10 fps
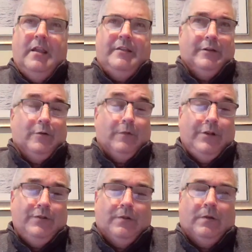The
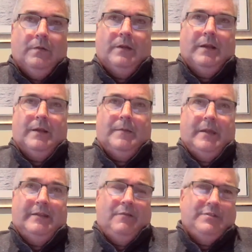original, um,
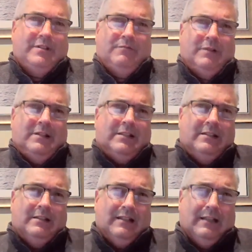and that was really
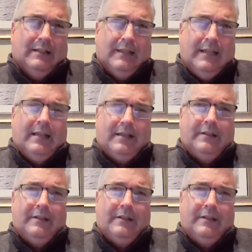a, a, link,